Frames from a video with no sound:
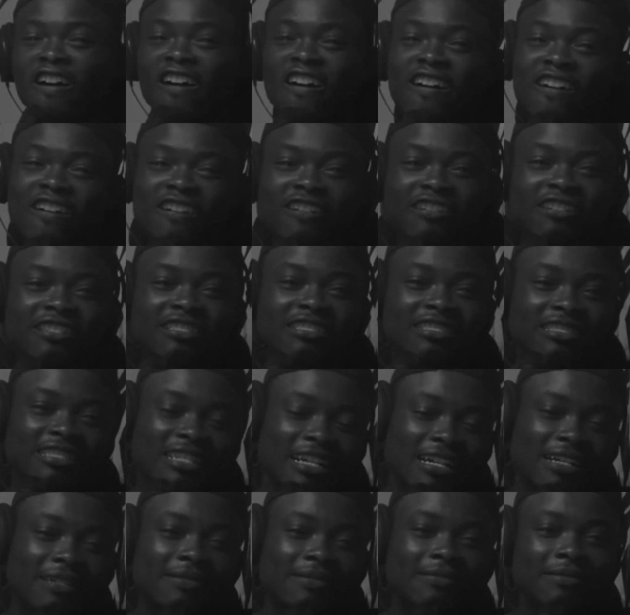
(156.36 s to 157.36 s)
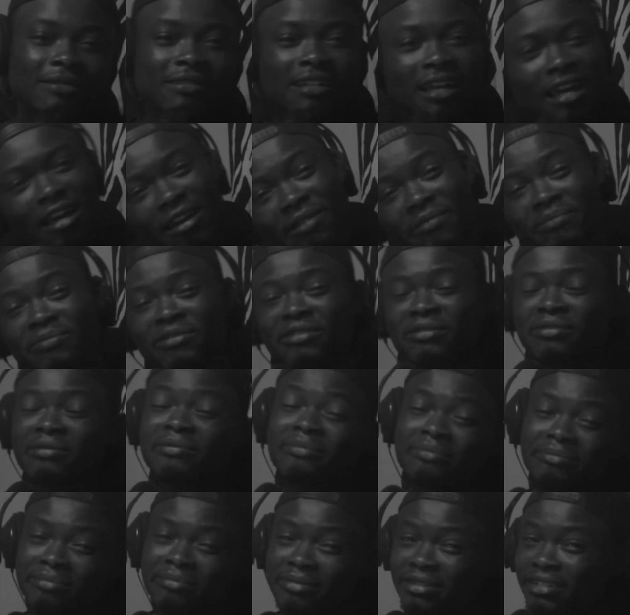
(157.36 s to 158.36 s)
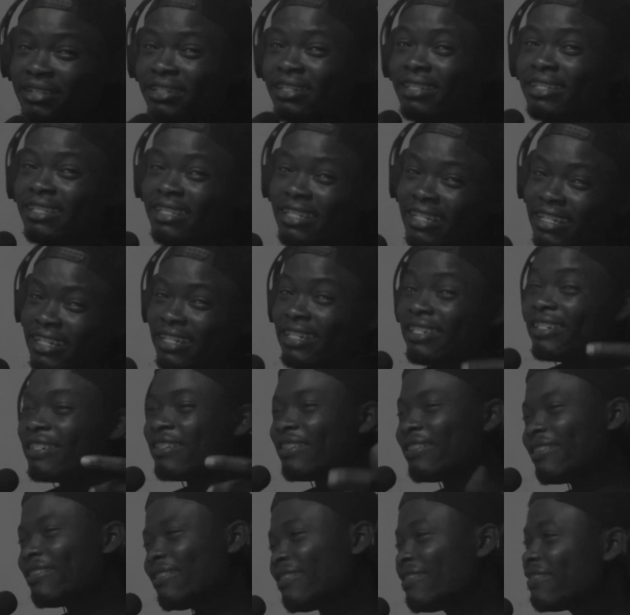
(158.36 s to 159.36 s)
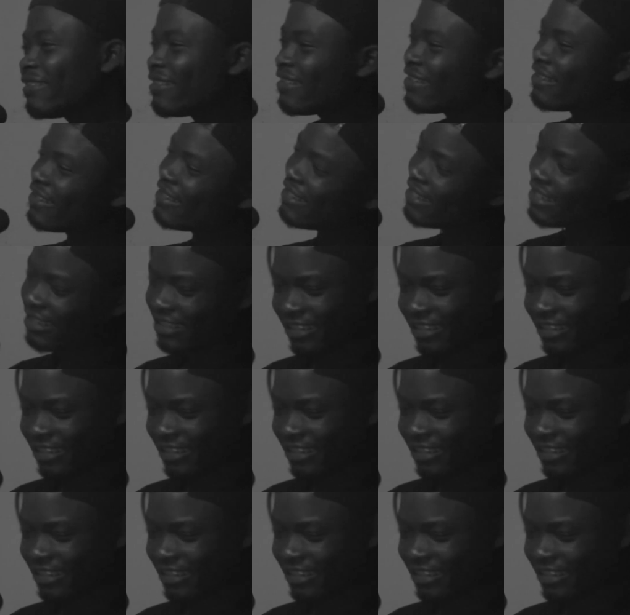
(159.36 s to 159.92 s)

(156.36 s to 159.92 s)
All the times I didn't believe.